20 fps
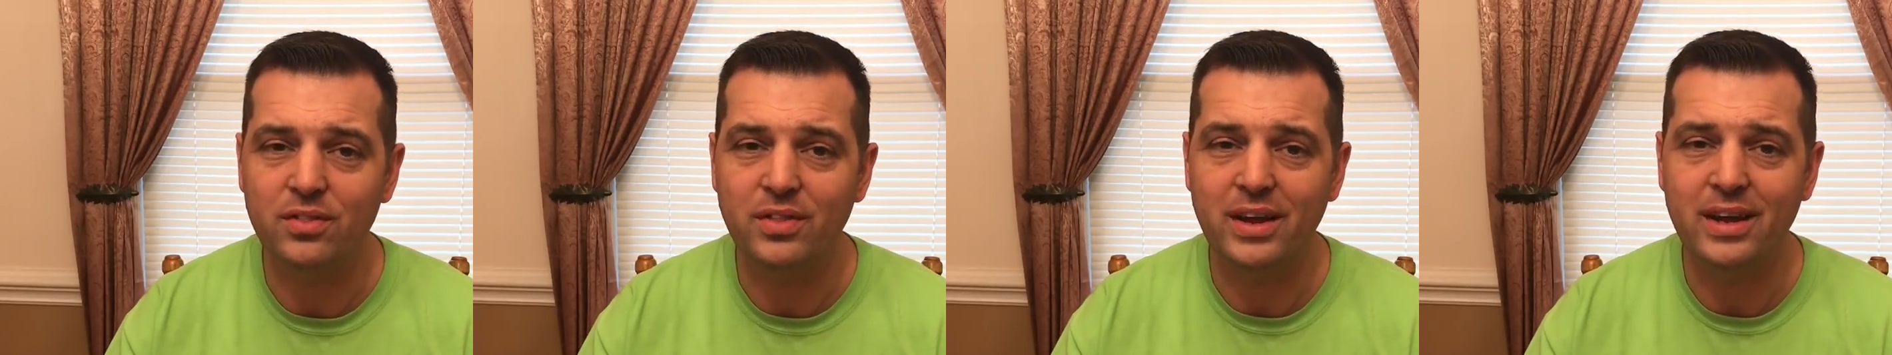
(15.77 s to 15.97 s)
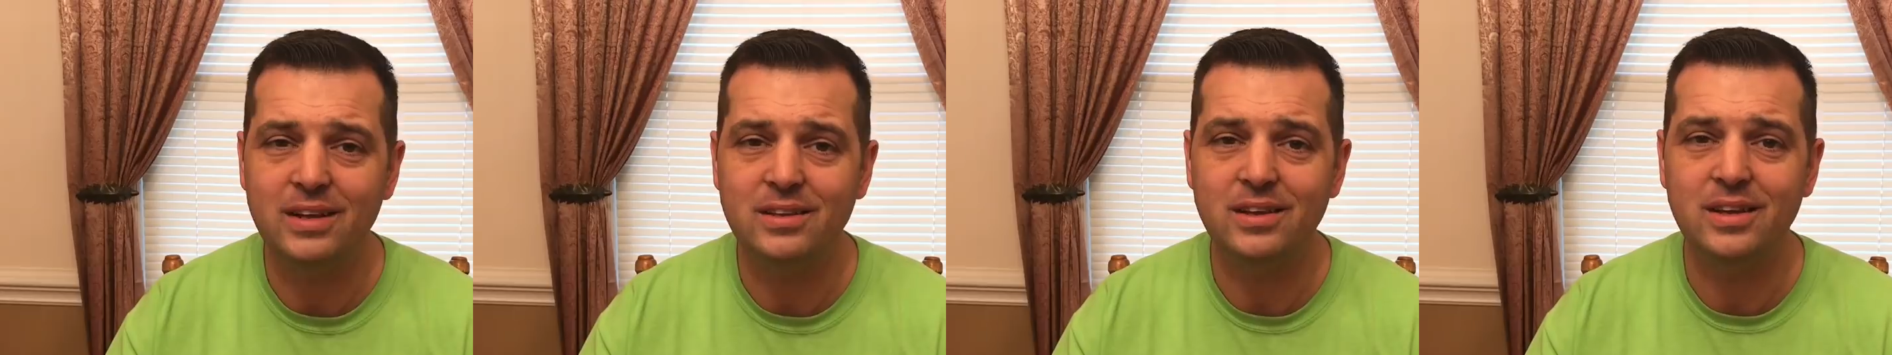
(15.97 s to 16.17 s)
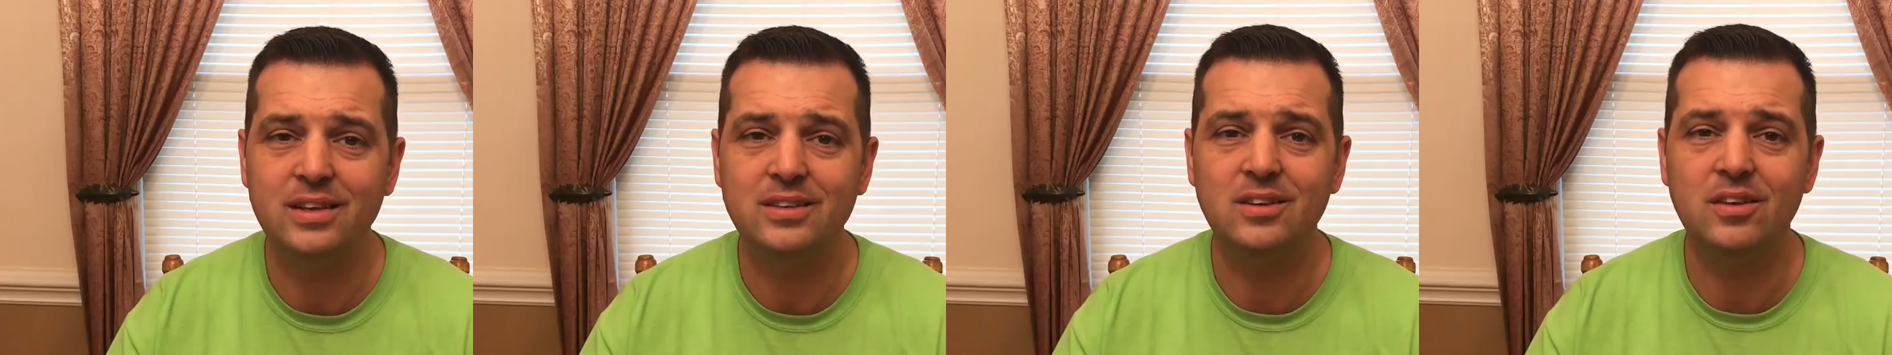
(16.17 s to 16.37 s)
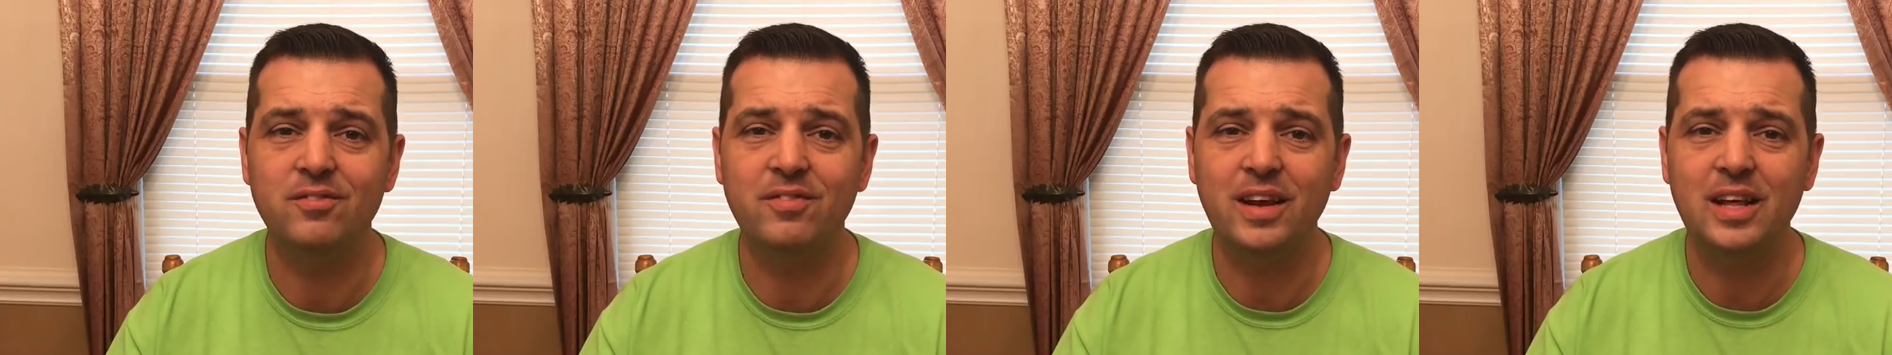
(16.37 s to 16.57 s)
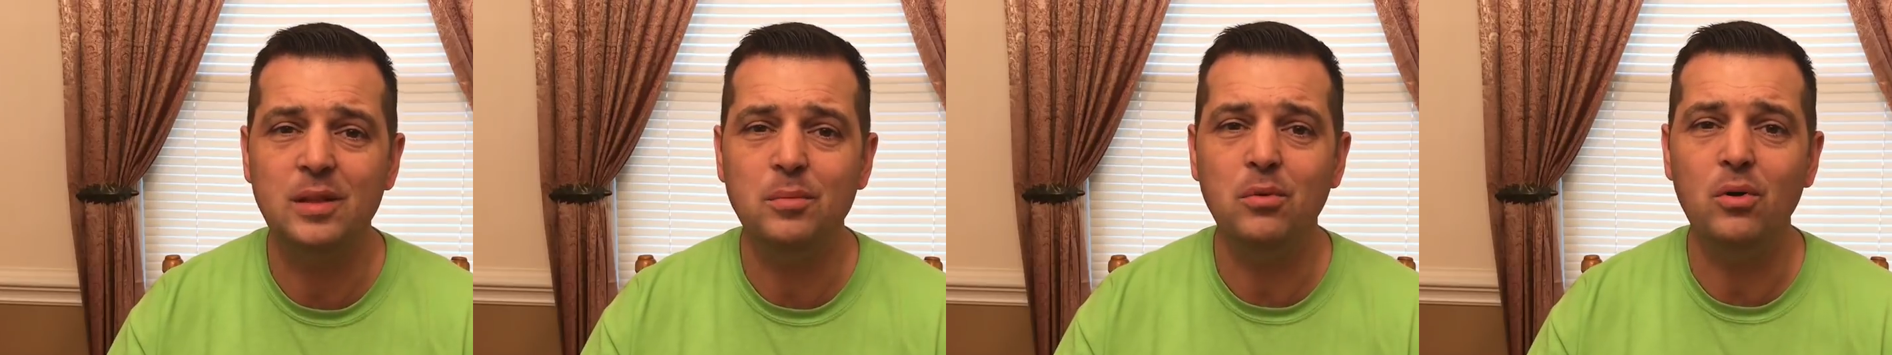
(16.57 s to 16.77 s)
that is
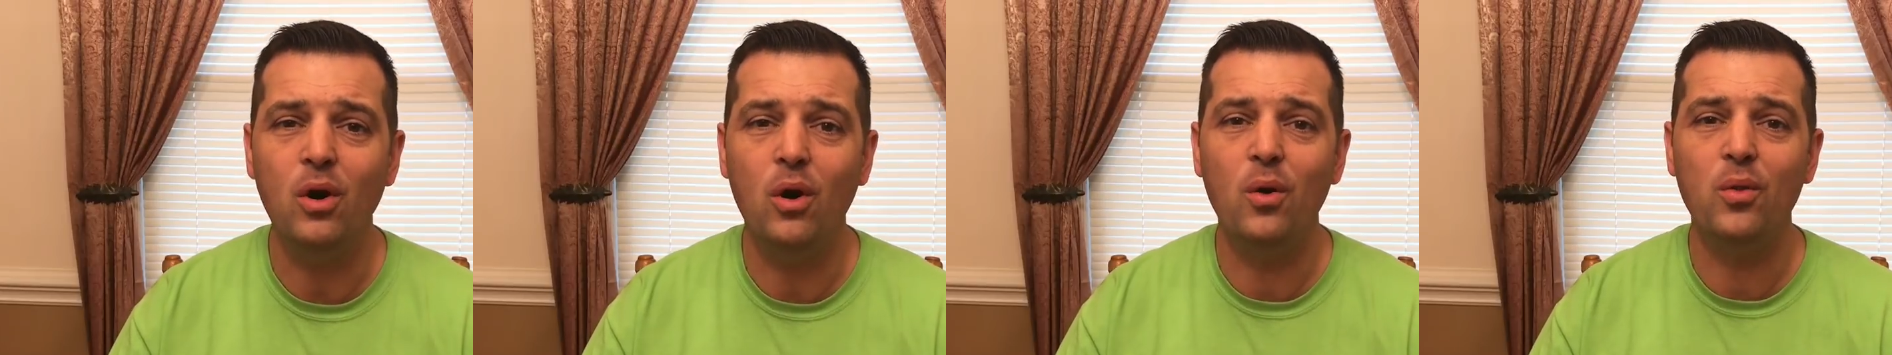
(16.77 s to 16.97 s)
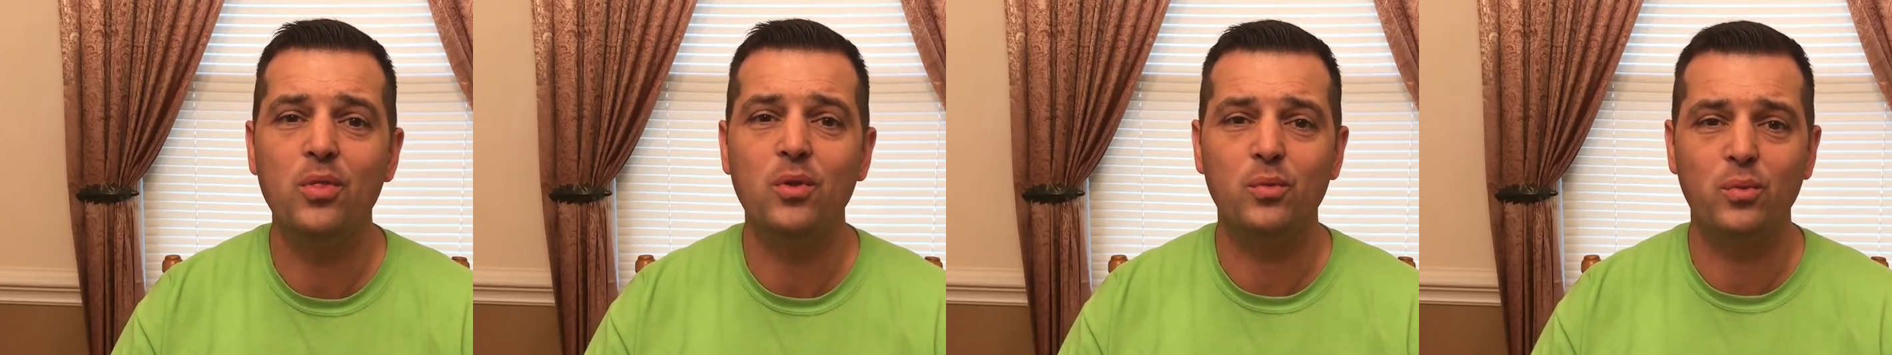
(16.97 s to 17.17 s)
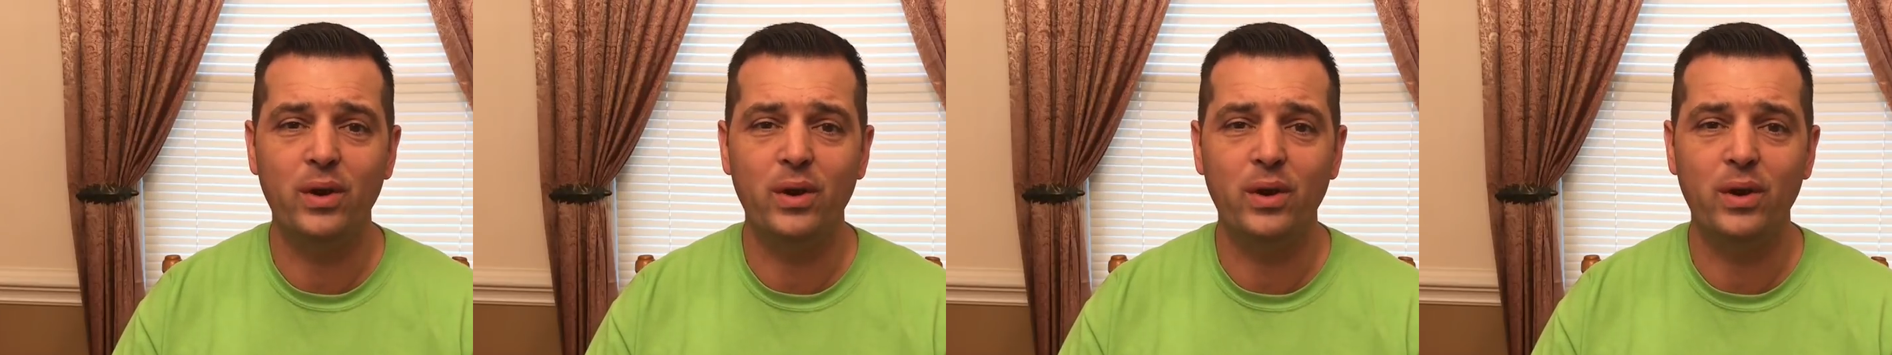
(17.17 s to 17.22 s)
available on the